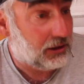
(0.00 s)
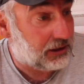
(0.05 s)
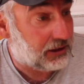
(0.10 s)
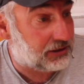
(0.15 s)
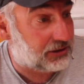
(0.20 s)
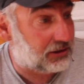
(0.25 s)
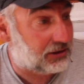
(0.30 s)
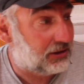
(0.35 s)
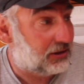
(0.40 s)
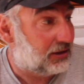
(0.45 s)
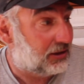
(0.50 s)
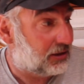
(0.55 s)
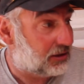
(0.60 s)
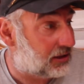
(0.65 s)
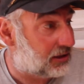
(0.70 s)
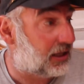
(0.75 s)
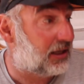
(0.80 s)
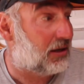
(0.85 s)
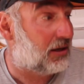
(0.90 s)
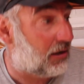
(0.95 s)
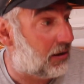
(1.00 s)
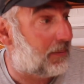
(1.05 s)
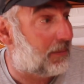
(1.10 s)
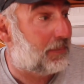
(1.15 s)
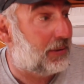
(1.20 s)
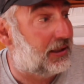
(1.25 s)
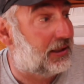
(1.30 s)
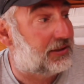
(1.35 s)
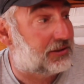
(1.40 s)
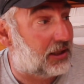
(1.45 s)
Is that they are
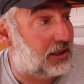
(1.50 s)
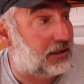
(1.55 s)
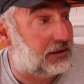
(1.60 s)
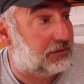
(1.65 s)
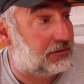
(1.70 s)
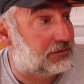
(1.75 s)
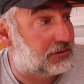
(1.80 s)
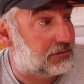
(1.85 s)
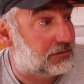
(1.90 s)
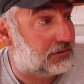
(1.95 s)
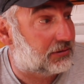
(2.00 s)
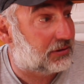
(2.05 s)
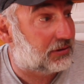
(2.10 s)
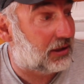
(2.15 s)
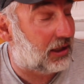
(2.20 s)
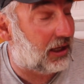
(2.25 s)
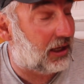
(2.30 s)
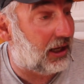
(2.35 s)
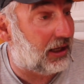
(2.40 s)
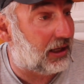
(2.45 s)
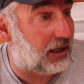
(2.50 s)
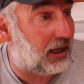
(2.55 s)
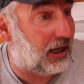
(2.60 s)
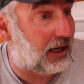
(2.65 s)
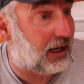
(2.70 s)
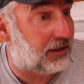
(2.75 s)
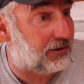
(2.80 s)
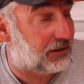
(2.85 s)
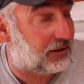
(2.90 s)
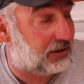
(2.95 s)
big sails,
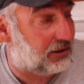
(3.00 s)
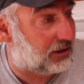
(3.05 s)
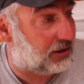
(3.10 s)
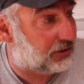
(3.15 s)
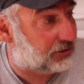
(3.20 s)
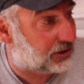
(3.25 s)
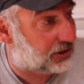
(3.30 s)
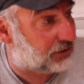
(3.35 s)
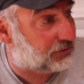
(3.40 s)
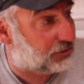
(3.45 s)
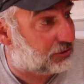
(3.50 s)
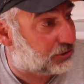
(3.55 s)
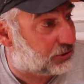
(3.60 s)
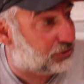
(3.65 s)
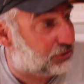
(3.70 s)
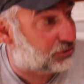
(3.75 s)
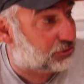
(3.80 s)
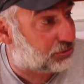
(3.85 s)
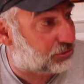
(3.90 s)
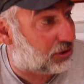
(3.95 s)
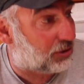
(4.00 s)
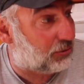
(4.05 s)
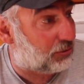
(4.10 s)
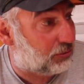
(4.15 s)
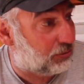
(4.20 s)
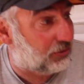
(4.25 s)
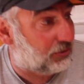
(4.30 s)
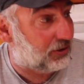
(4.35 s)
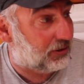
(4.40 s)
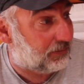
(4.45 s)
and so to
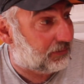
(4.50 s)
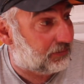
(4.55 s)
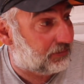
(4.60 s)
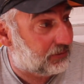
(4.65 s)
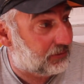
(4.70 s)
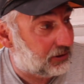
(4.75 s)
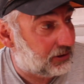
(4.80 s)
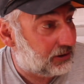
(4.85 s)
control them,